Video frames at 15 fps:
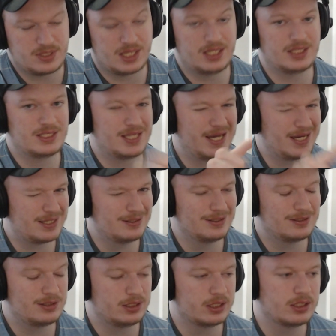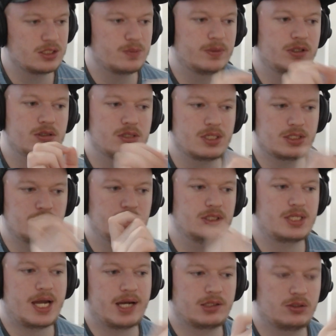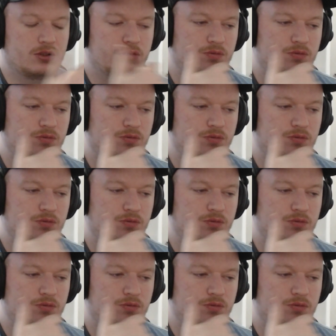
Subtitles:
And it technically is, but there's actually a tactical